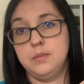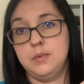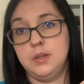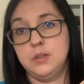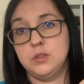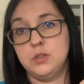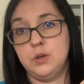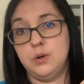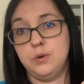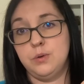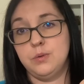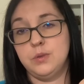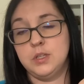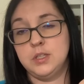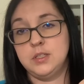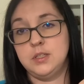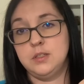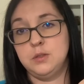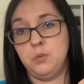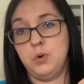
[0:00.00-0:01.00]
So this
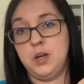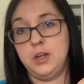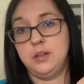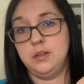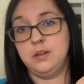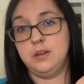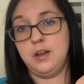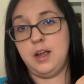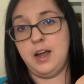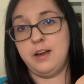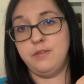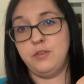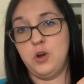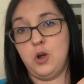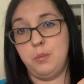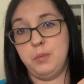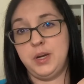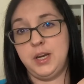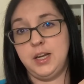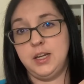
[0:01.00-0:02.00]
is the one I'm
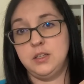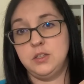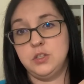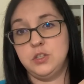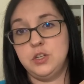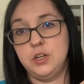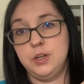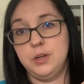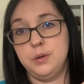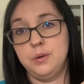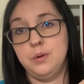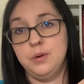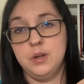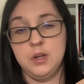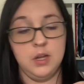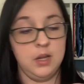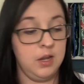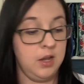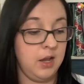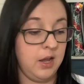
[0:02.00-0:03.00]
nominated to do,
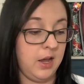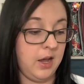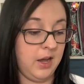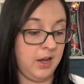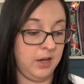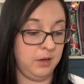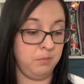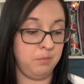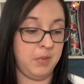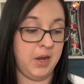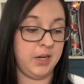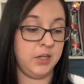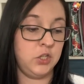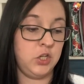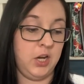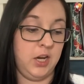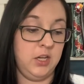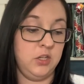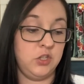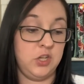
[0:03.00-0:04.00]
and my
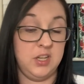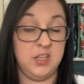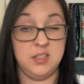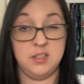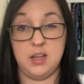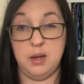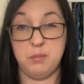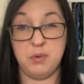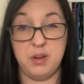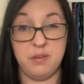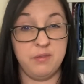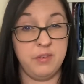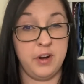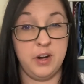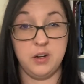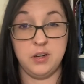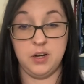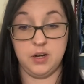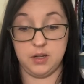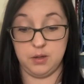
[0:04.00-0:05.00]
change is I'm
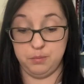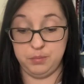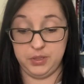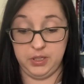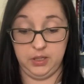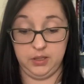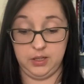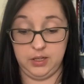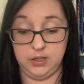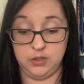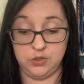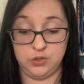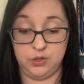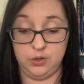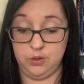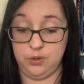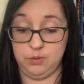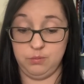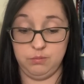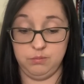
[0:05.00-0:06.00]
converting it completely
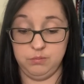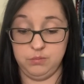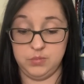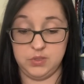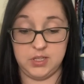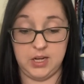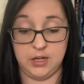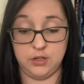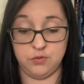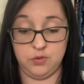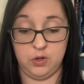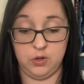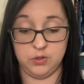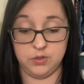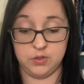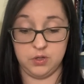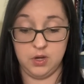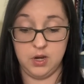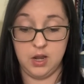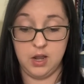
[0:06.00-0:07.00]
to stash loss.